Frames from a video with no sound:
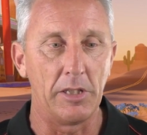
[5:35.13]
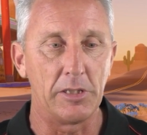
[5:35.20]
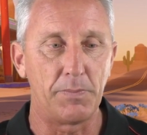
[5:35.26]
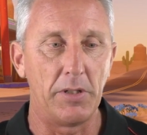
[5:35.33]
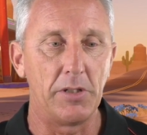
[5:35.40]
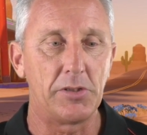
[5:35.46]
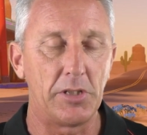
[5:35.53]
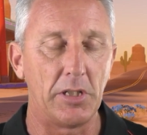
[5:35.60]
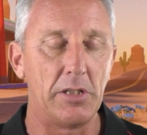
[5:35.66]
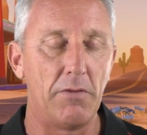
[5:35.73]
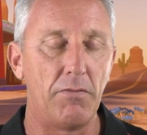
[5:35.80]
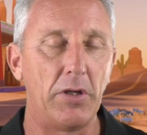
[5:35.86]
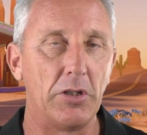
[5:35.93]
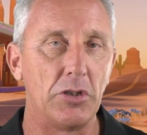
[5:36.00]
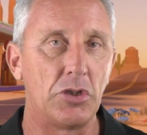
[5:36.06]
there's been a
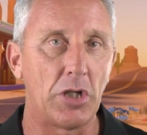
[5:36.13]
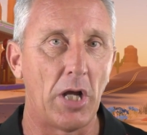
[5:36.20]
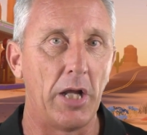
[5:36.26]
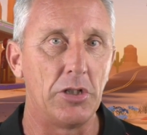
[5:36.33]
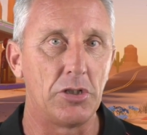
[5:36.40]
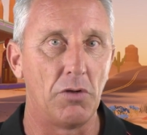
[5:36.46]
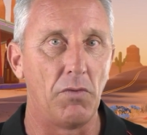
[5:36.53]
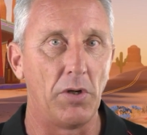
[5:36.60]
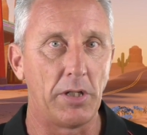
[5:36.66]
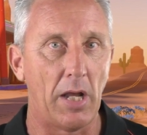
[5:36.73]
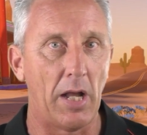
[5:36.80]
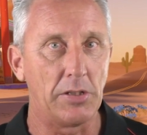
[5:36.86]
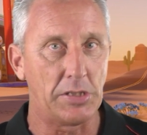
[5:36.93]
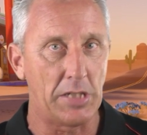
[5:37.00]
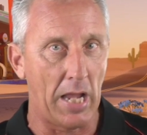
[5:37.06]
significant change in
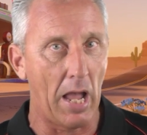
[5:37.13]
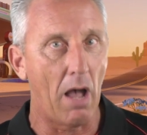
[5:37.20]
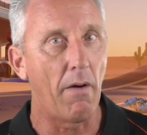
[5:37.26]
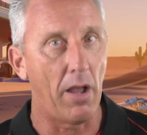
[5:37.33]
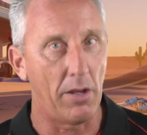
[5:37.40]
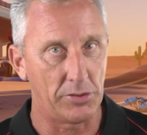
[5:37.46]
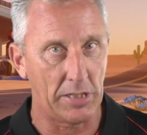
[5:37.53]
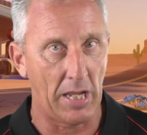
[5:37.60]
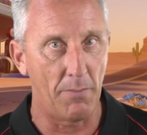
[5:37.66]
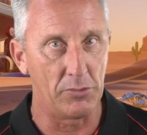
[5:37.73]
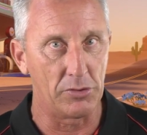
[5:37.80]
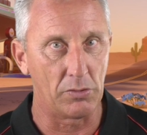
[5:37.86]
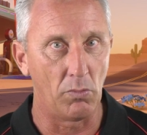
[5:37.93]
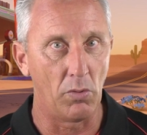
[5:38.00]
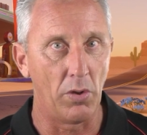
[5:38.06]
regards to how our
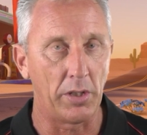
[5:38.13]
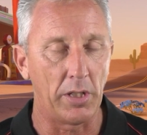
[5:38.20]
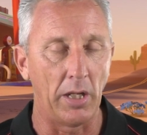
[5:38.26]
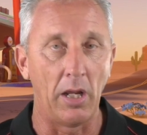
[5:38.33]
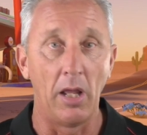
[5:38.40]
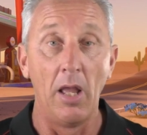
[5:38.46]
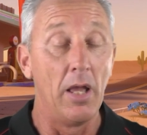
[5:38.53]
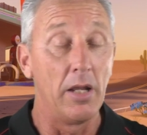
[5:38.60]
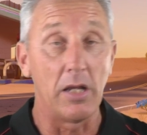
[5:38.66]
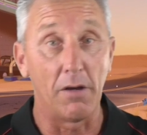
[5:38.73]
scammers are working.